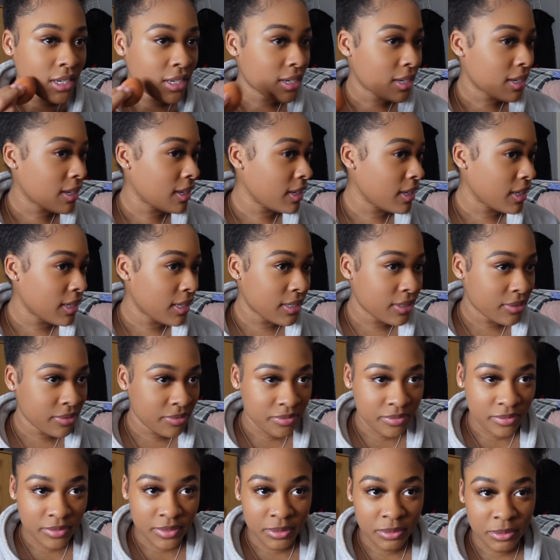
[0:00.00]
Ah.
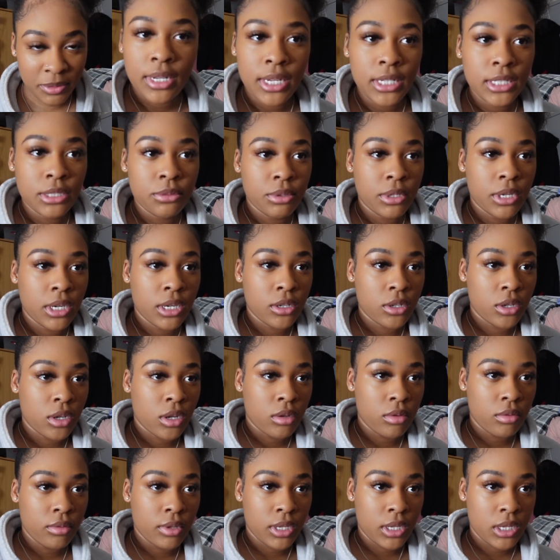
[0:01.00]
Next, we're gonna
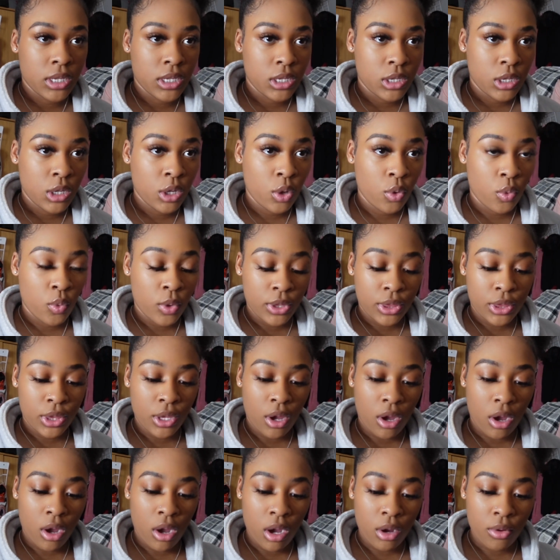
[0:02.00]
go in with
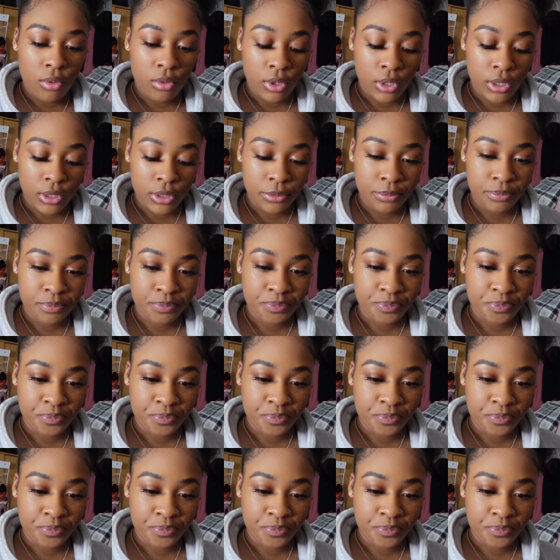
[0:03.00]
our